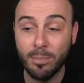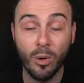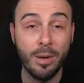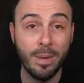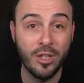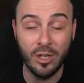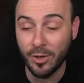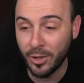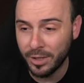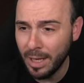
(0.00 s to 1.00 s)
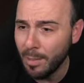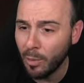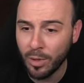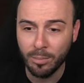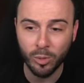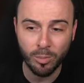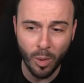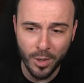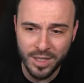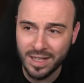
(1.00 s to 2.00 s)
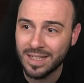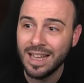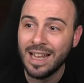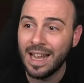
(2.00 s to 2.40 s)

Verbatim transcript: prohibition on your team, will put poisons,